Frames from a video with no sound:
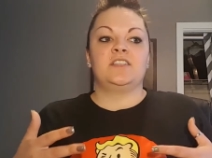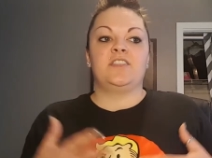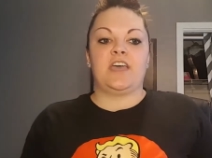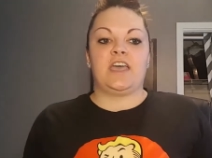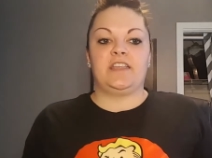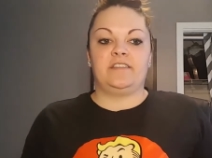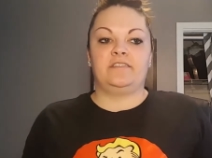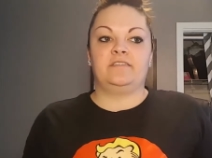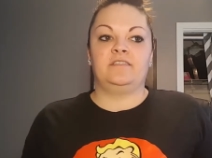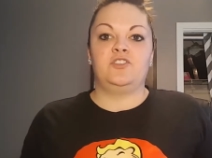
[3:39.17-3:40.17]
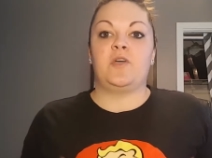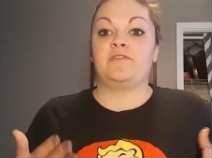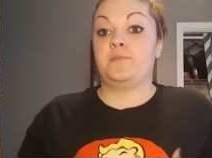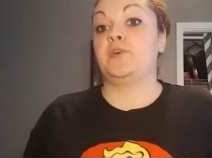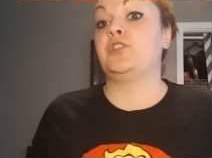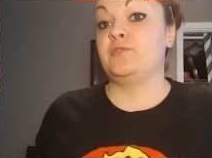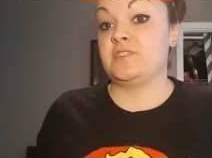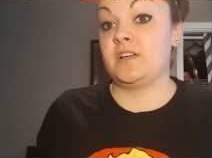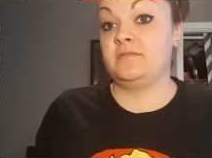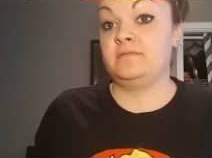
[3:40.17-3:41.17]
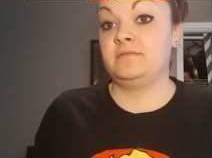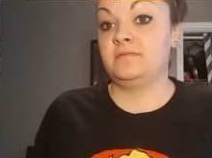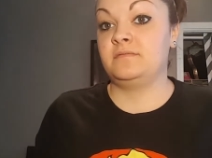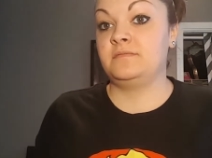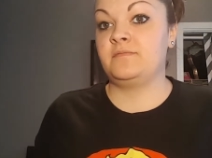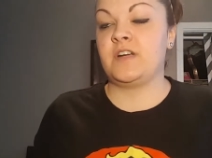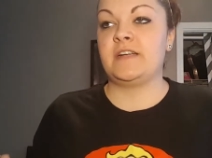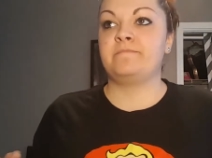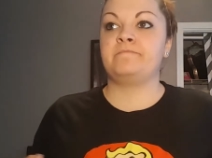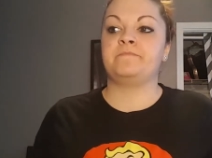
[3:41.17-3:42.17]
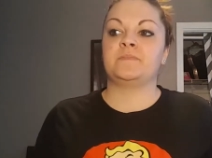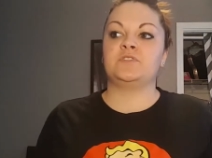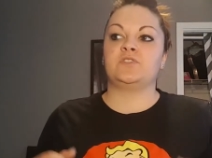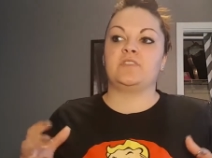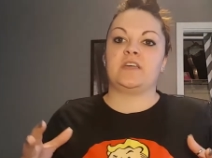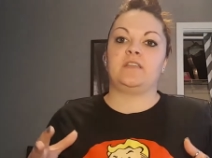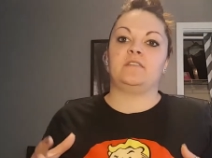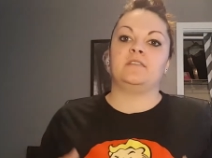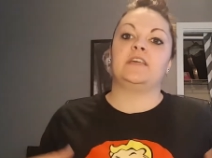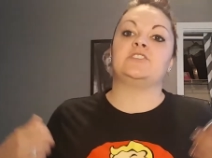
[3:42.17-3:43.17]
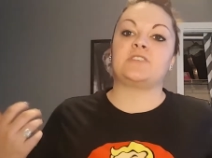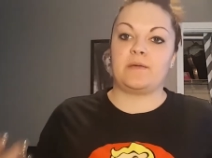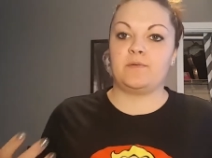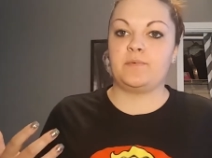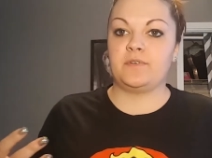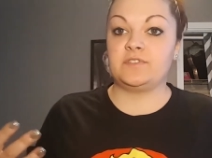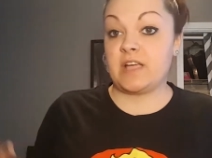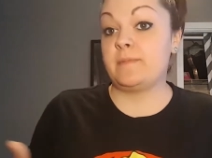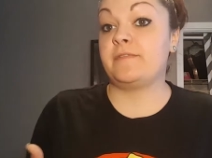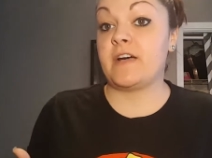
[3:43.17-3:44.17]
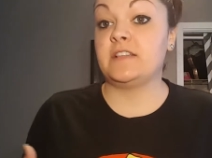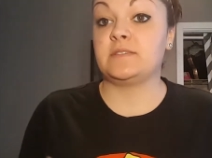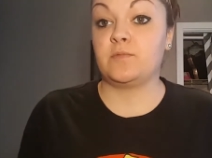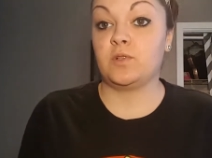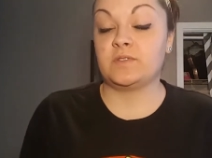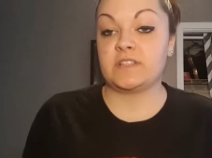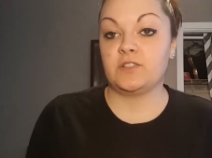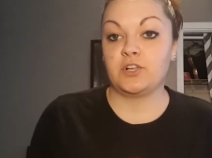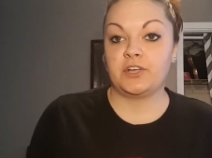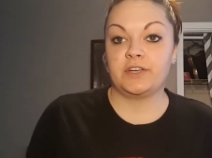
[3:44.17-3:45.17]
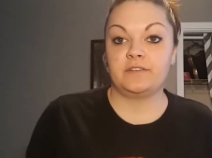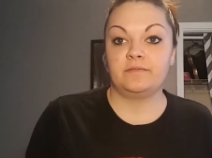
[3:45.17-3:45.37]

Then you have to put clothes on, right? So then it's time to find some clothes that look good.